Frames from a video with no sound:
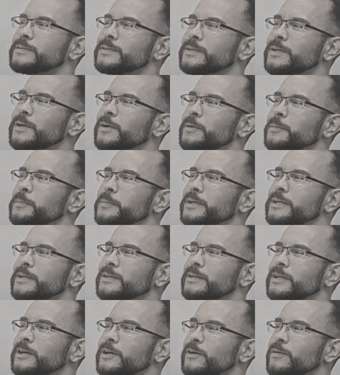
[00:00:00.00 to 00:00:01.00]
You know what I mean?
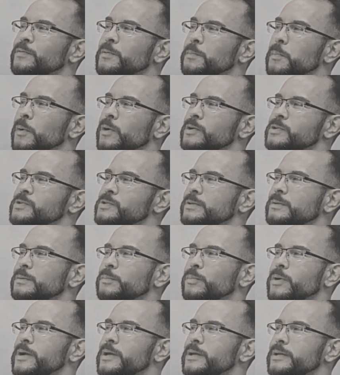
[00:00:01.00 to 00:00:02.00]
Like of the personal
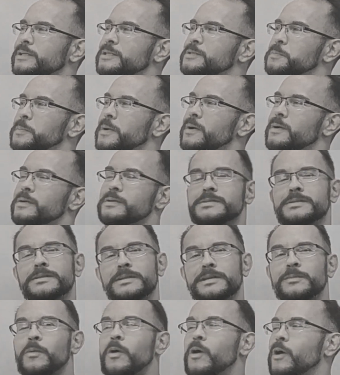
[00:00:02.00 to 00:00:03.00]
brand experience,
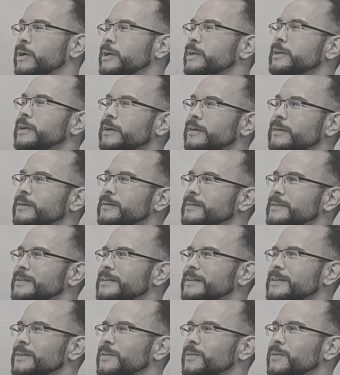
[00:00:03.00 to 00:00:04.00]
like walking here,
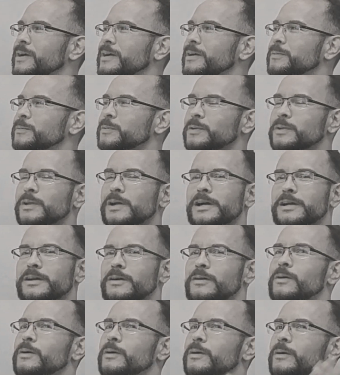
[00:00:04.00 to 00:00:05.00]
right? We're like
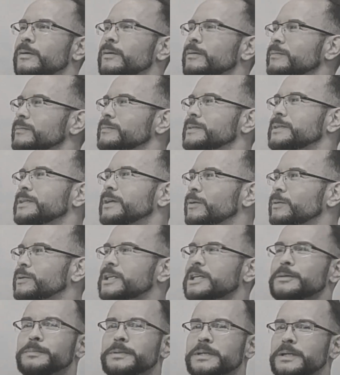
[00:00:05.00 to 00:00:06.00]
all,
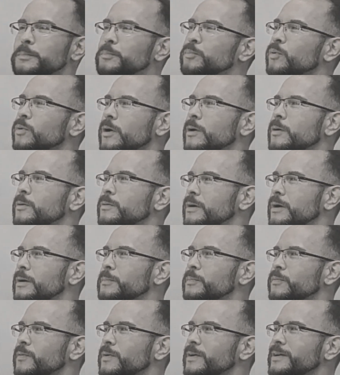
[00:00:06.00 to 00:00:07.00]
keeping it pro
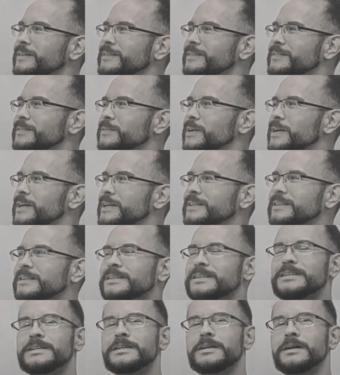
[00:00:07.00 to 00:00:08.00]
up front, right?
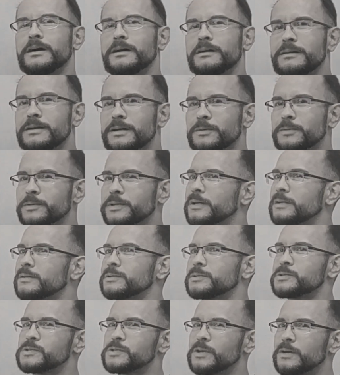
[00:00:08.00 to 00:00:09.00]
All right, we get a
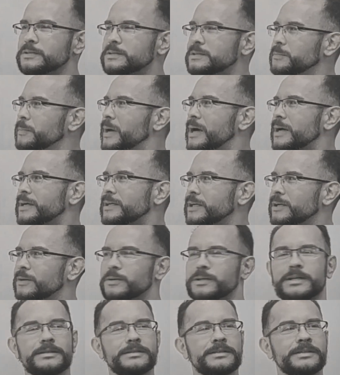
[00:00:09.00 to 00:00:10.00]
little salty back here.
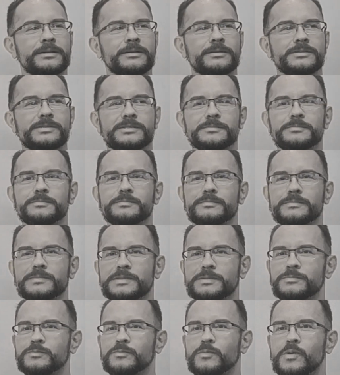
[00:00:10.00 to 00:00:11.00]
We get, some
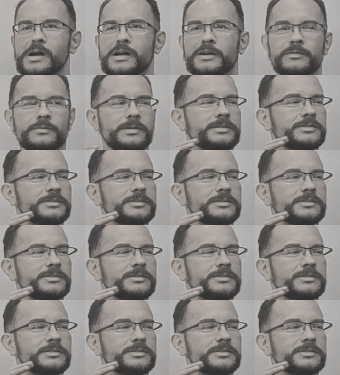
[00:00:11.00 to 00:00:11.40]
rock and roll.